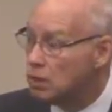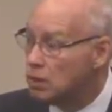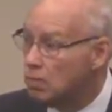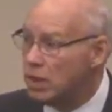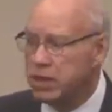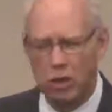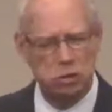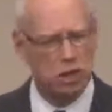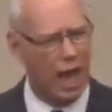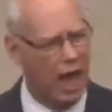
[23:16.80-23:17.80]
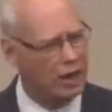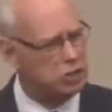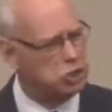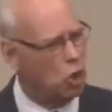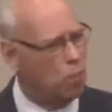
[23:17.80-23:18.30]
Because God is
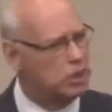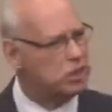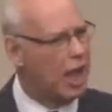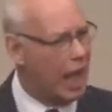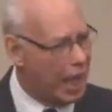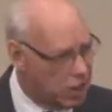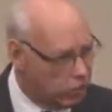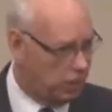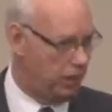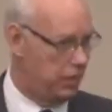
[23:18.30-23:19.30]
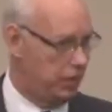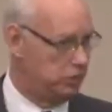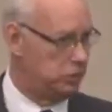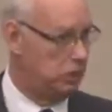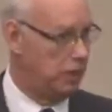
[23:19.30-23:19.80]
so much higher than
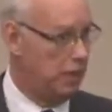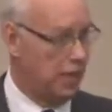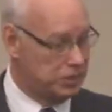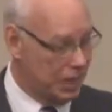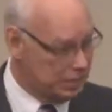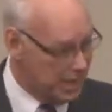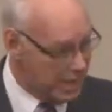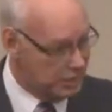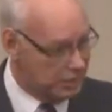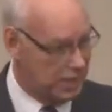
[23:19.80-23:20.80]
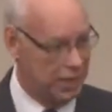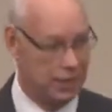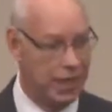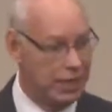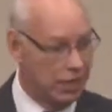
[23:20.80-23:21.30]
us. As Isaiah said,
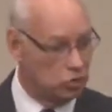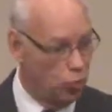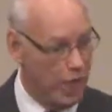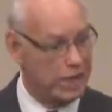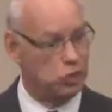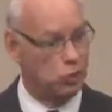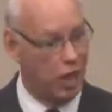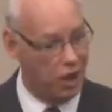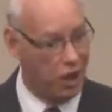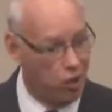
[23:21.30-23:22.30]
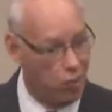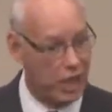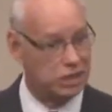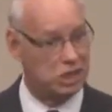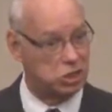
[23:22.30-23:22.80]
his ways are not our
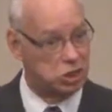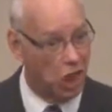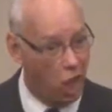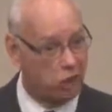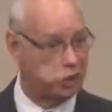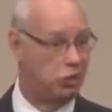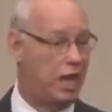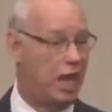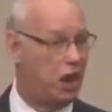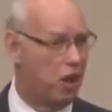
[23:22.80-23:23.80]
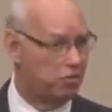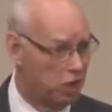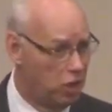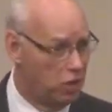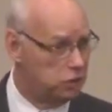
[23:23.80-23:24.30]
ways, his thoughts are not our
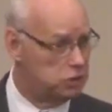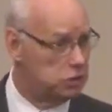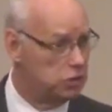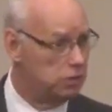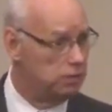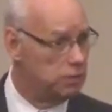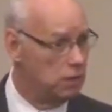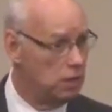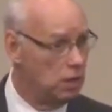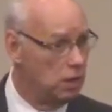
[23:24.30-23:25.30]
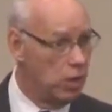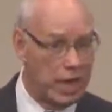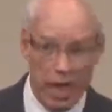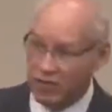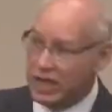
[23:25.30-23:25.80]
thoughts. We
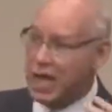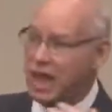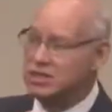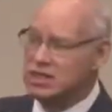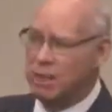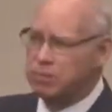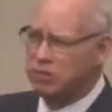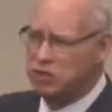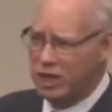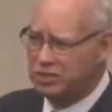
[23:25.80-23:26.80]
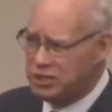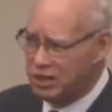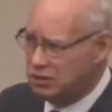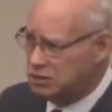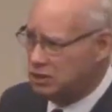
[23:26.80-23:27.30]
have a concept of
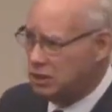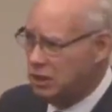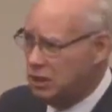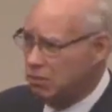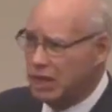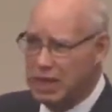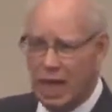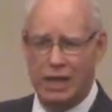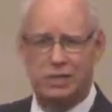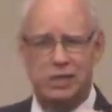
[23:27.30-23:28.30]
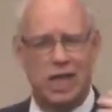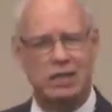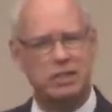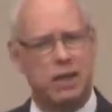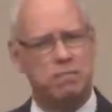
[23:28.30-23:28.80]
justice, but God's
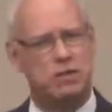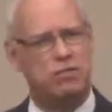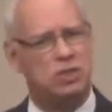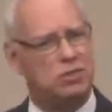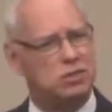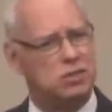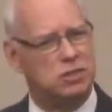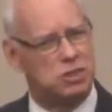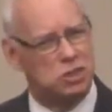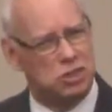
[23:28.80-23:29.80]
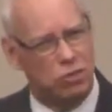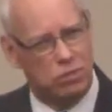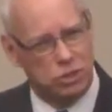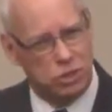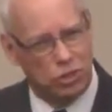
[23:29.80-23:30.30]
concept of justice is so
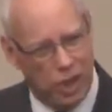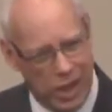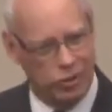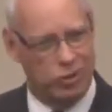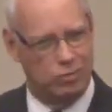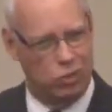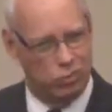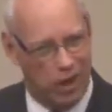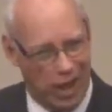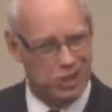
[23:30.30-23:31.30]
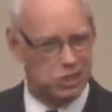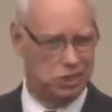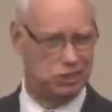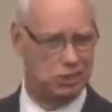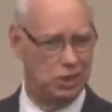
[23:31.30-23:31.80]
much greater and more righteous